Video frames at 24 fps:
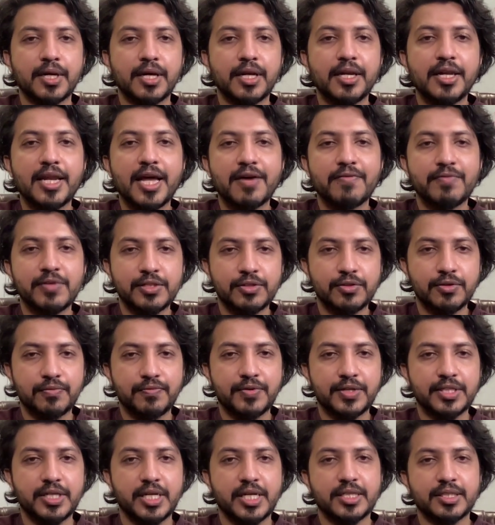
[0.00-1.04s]
Levels of
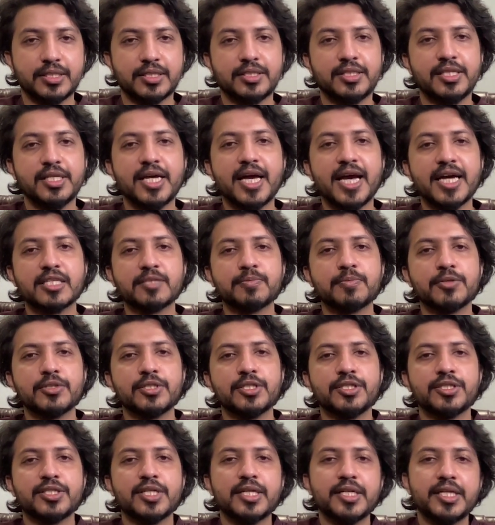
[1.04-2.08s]
vigilance. The
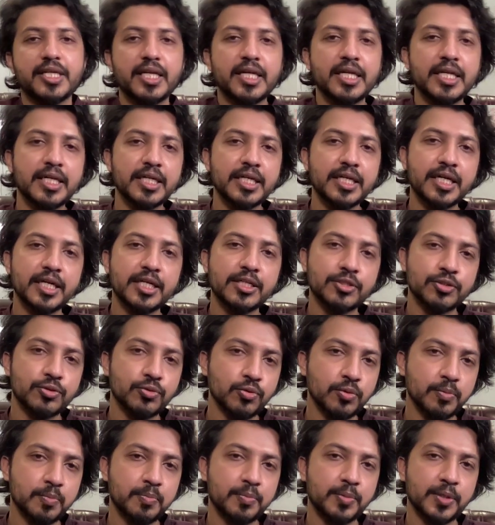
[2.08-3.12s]
exposition delineates
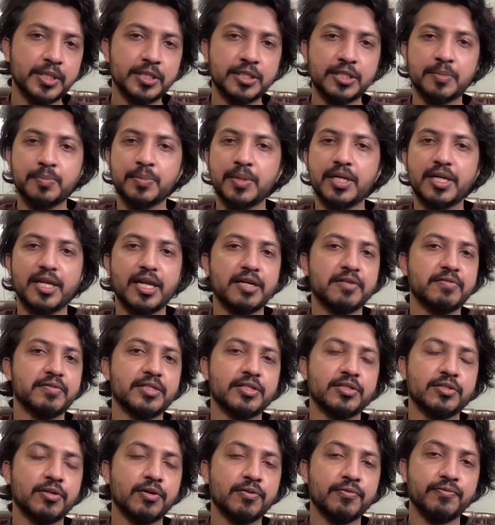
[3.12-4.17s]
two principal
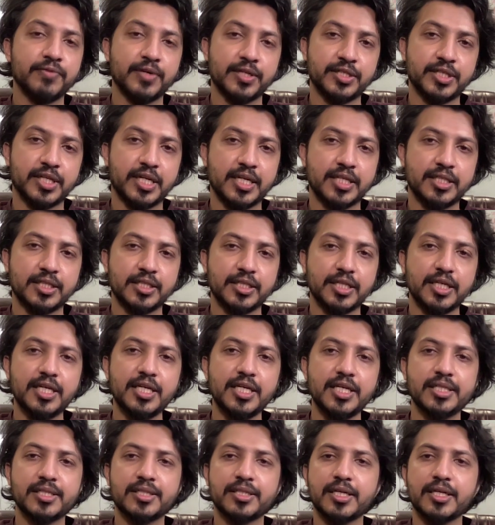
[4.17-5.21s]
levels of vigilance,
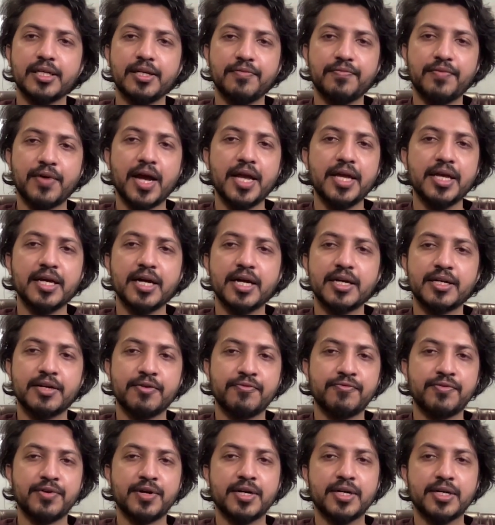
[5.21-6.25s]
each signifying a
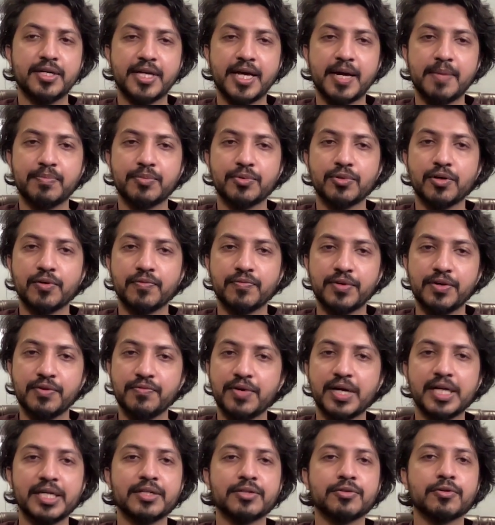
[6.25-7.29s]
different depth of
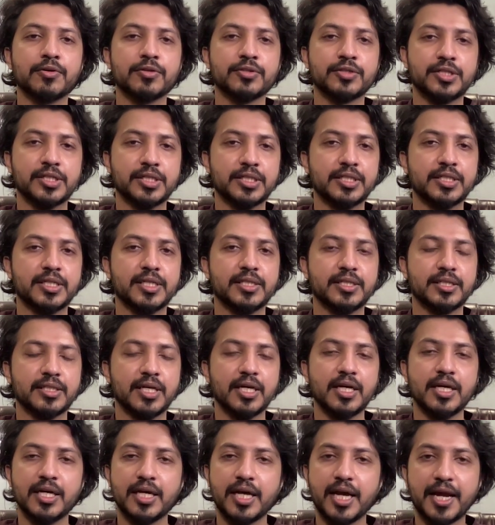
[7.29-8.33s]
divine consciousness
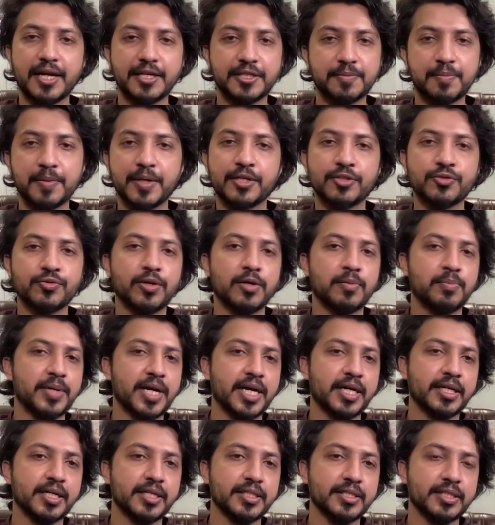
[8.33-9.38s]
and spiritual
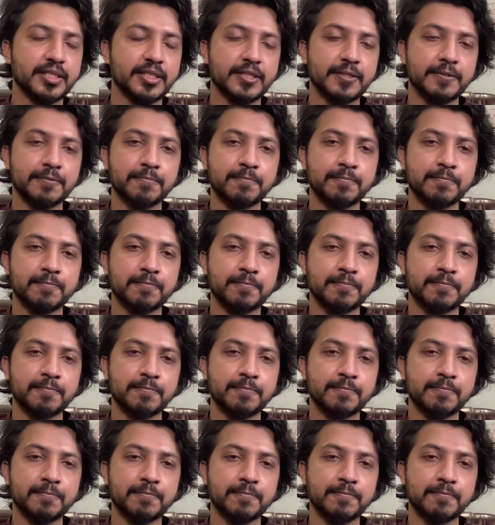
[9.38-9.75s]
practice.